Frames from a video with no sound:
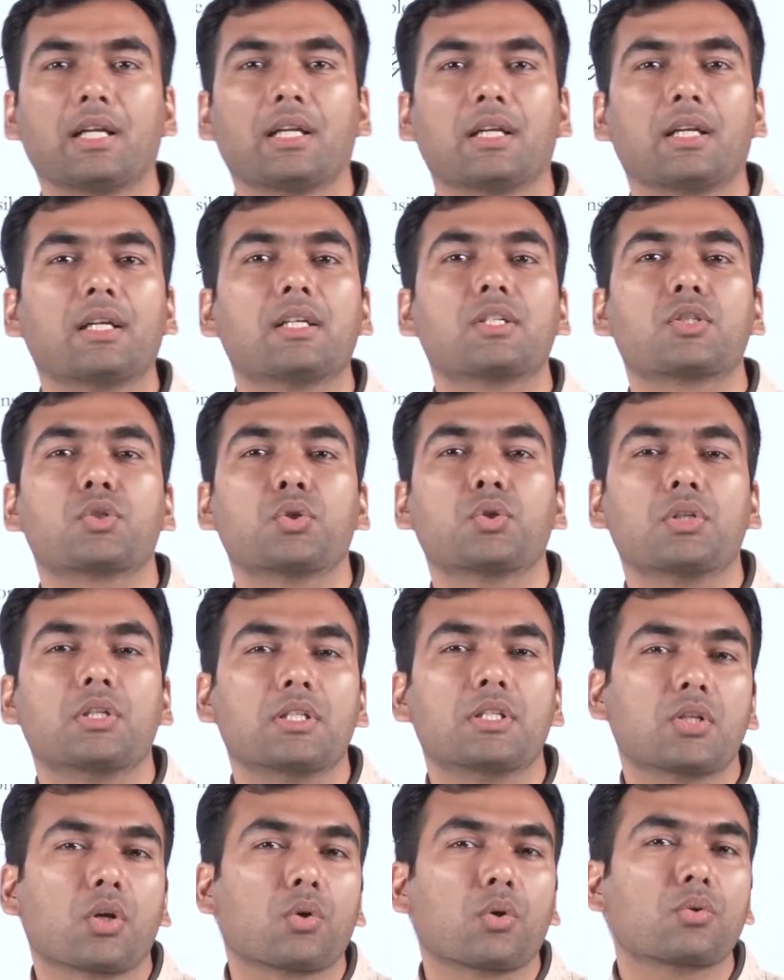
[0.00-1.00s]
leads to
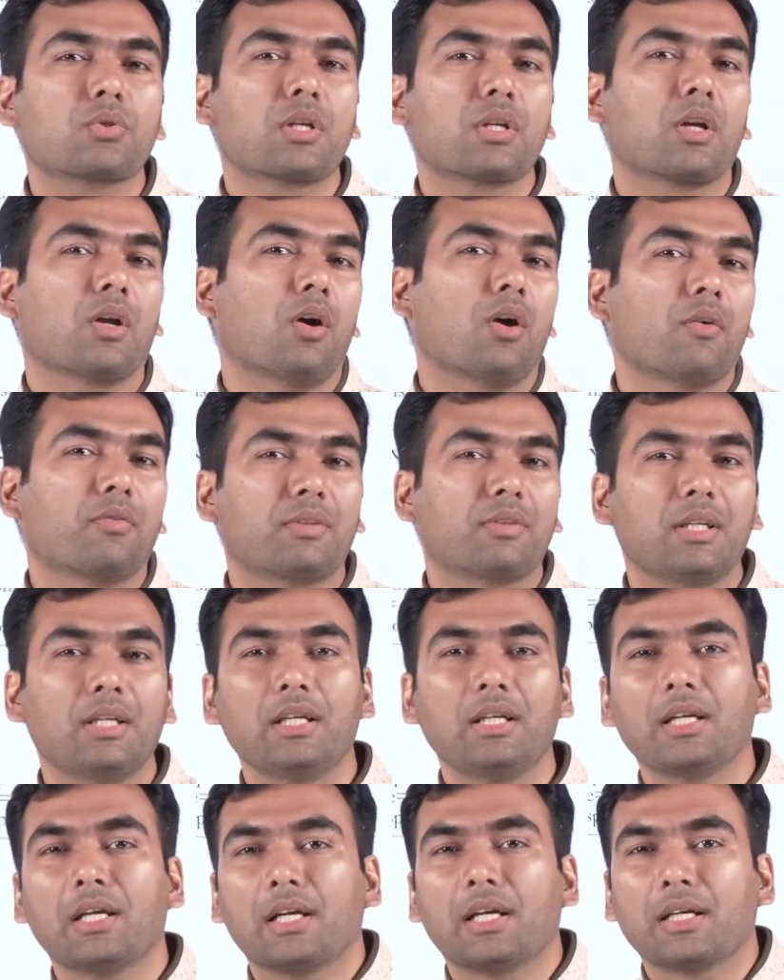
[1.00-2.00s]
dissolution of
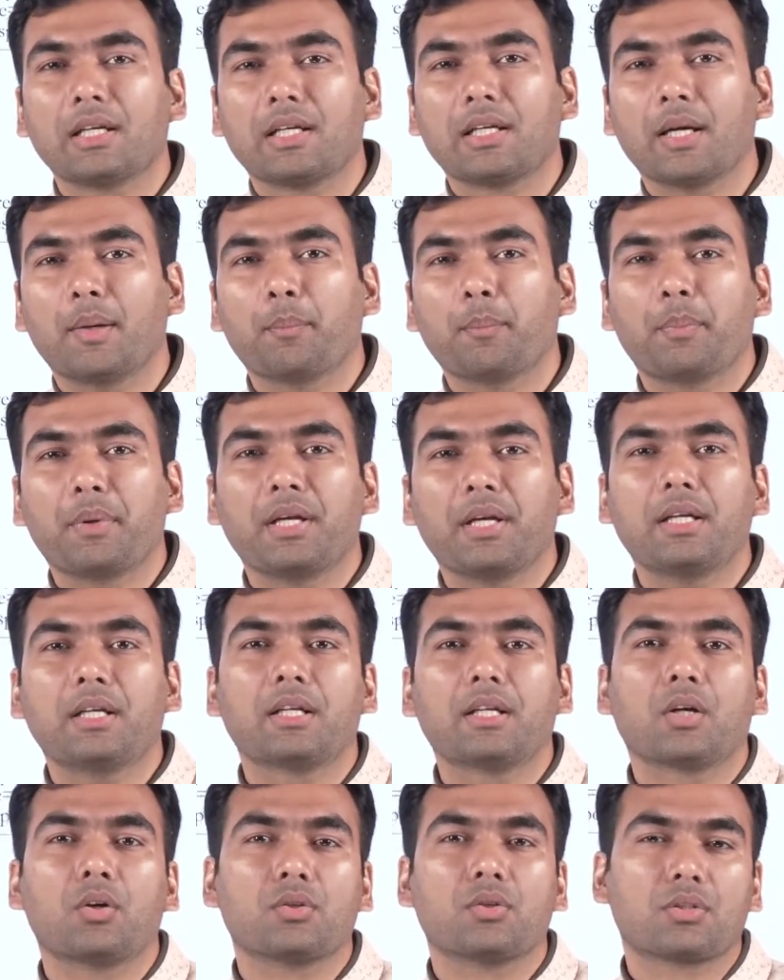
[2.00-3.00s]
the
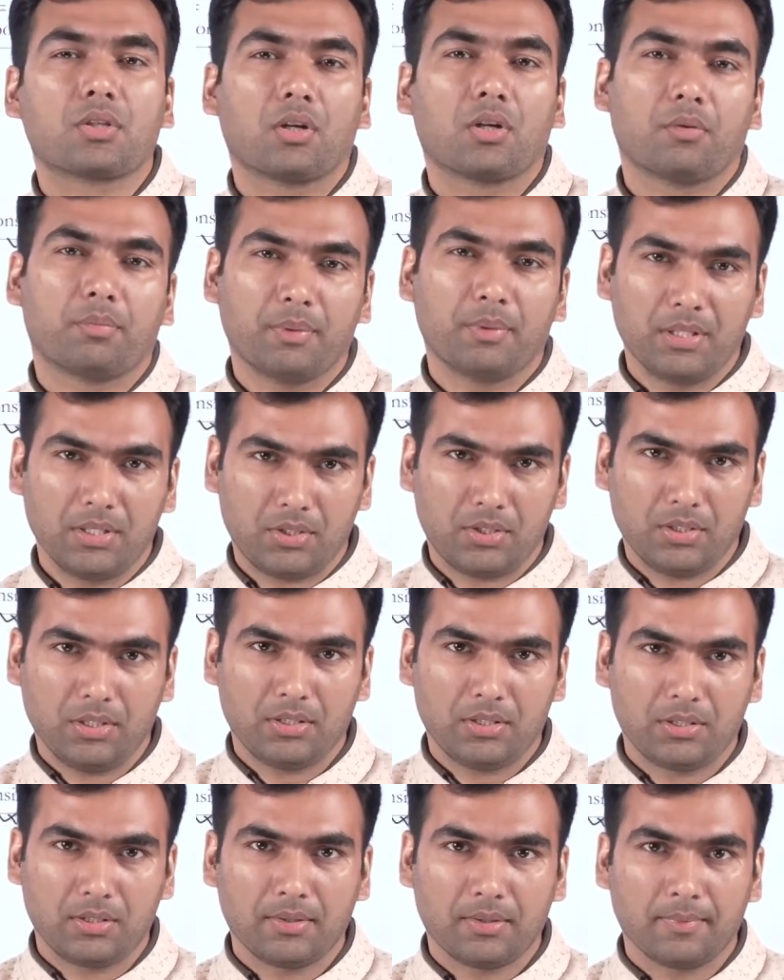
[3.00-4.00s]
complete council of
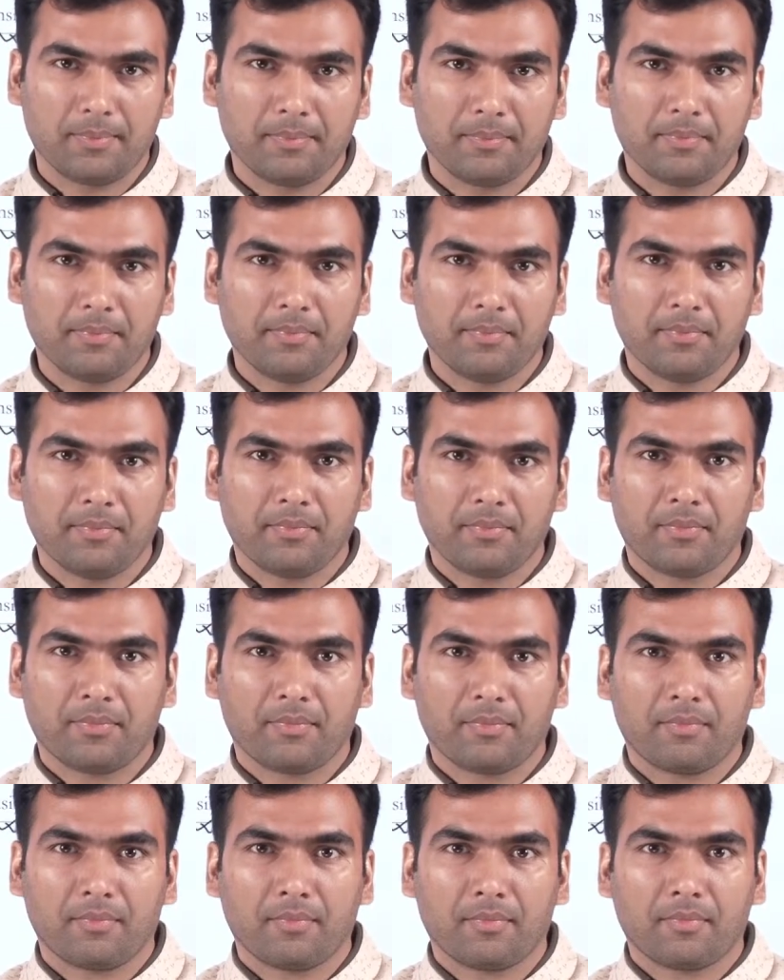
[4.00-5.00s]
ministers.
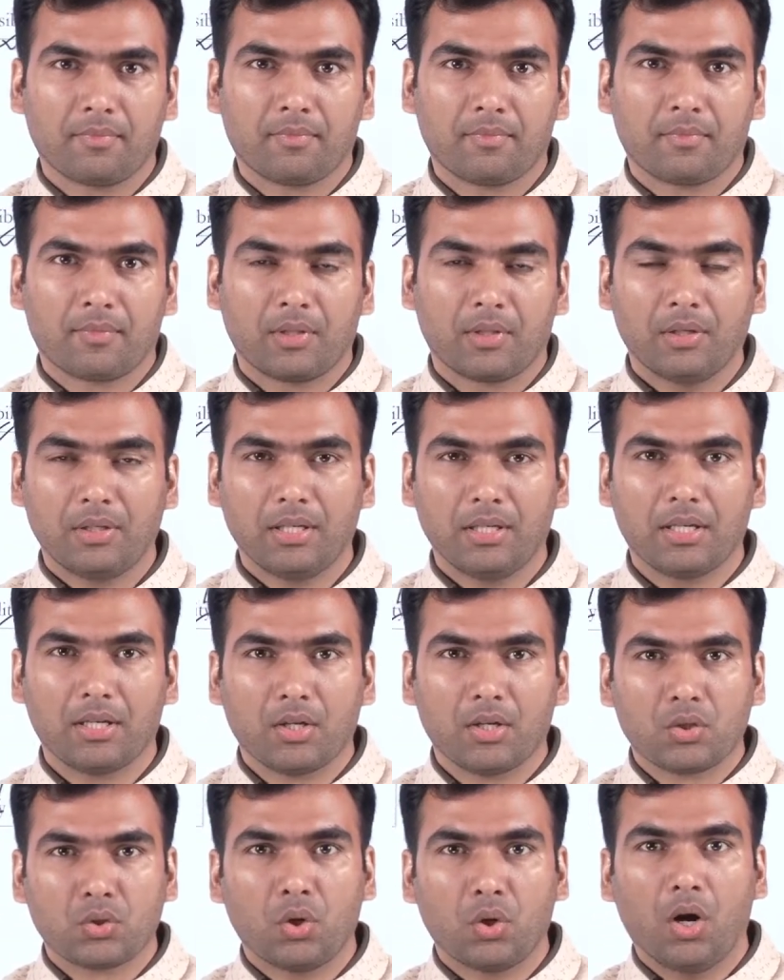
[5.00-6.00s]
Okay,
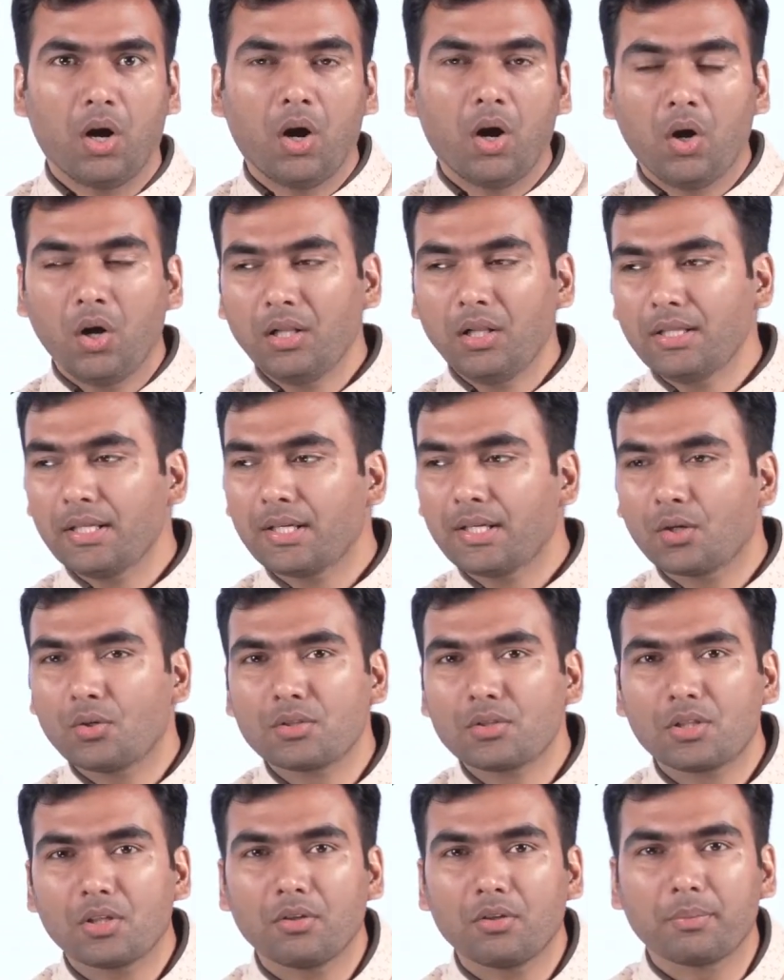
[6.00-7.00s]
so all the
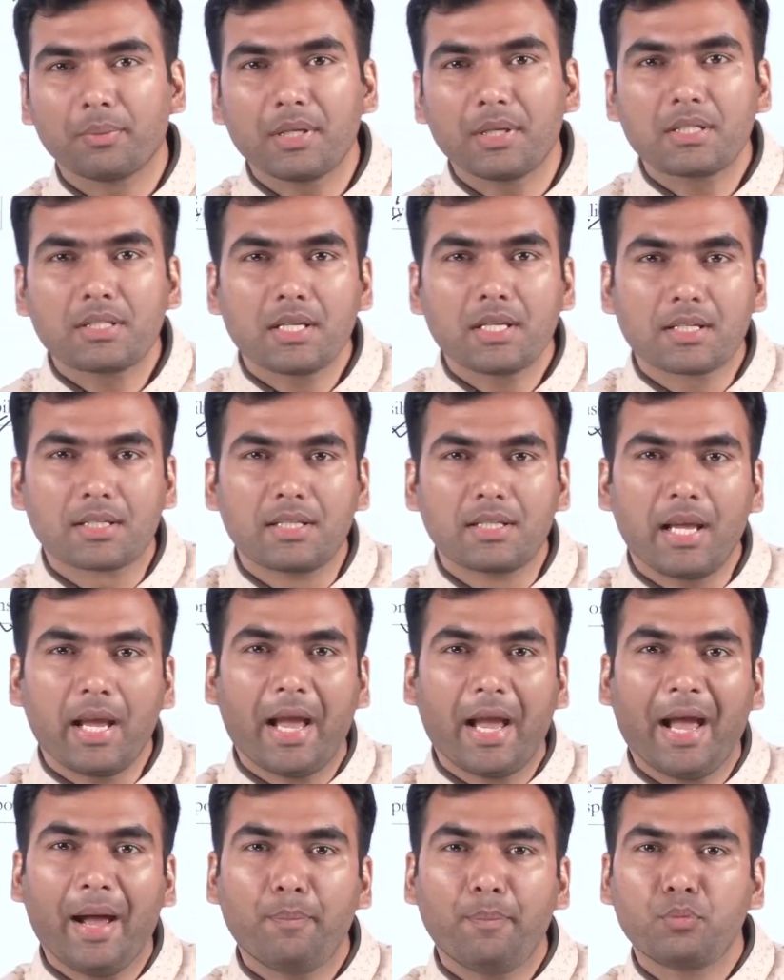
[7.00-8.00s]
council of ministers, they
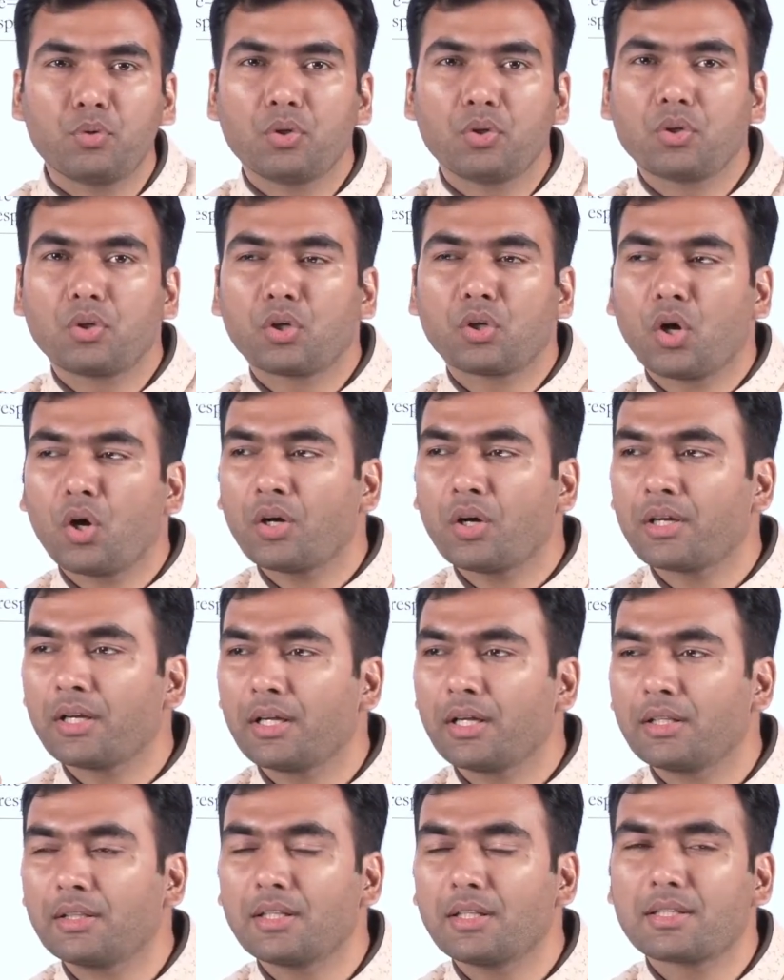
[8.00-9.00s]
have to talk
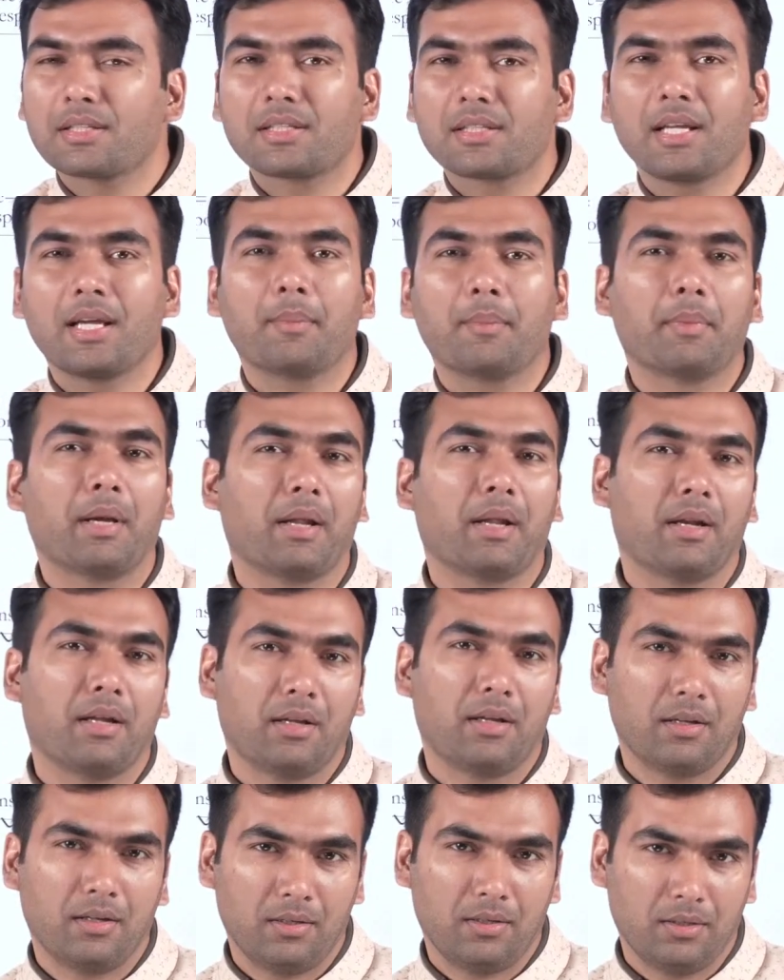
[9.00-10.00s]
in the same
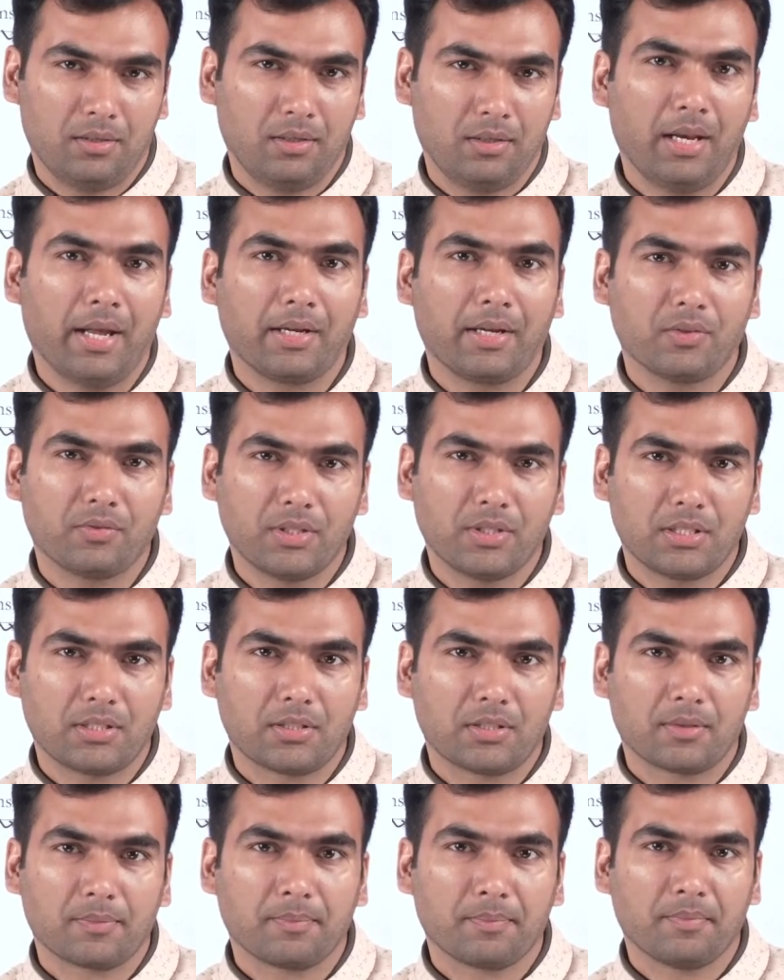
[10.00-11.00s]
language.
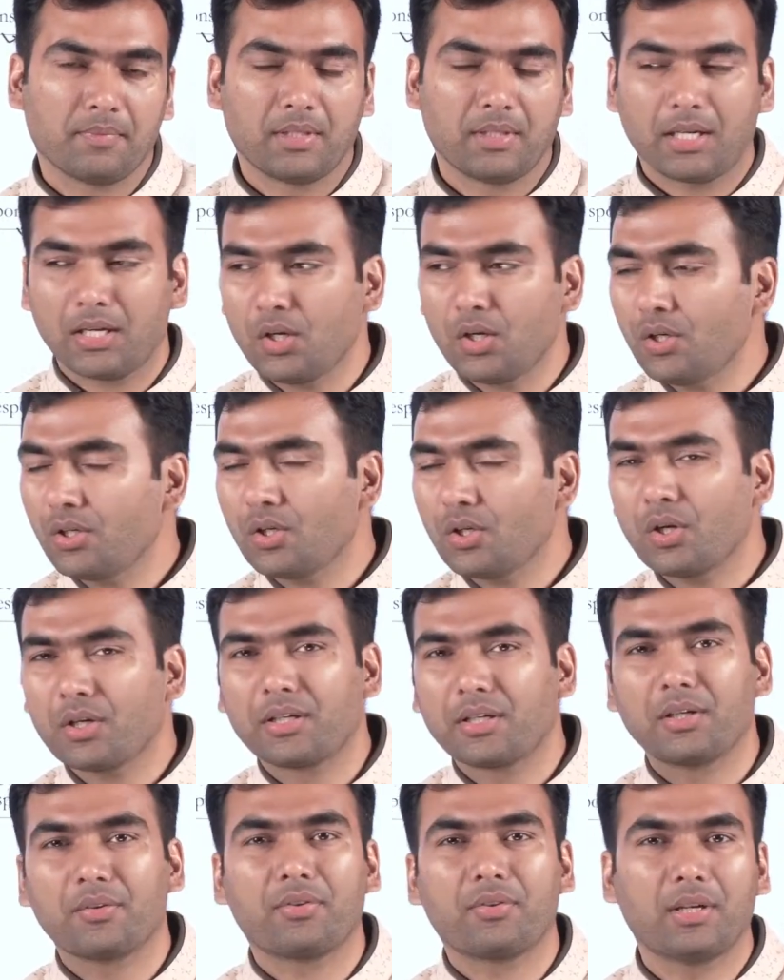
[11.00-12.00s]
They cannot talk
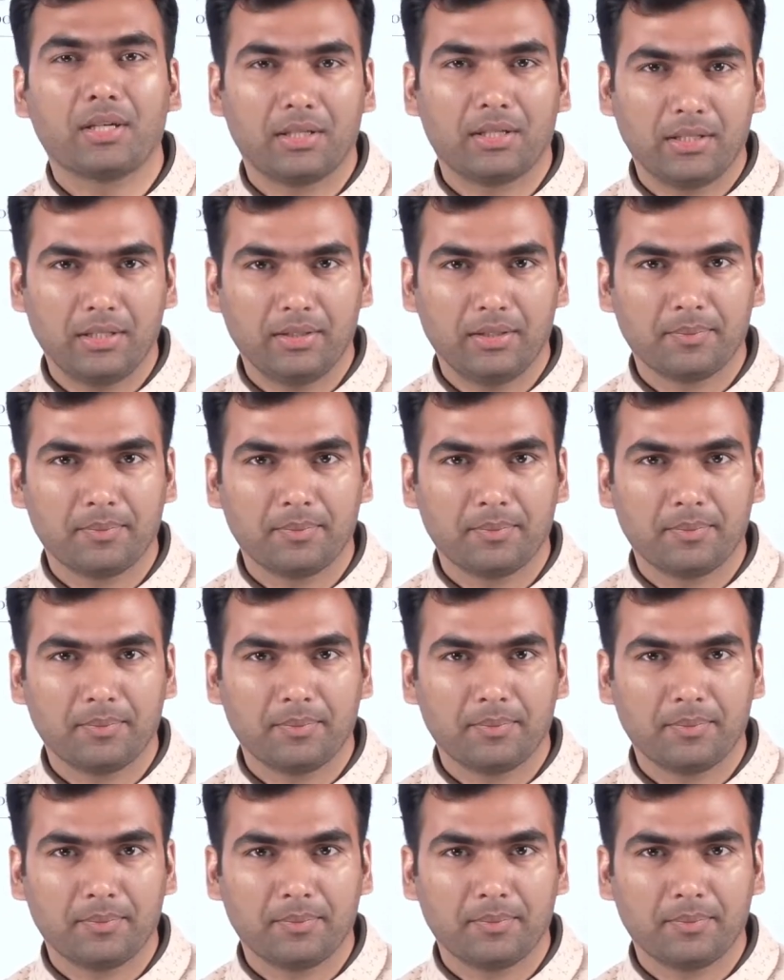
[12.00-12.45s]
differently.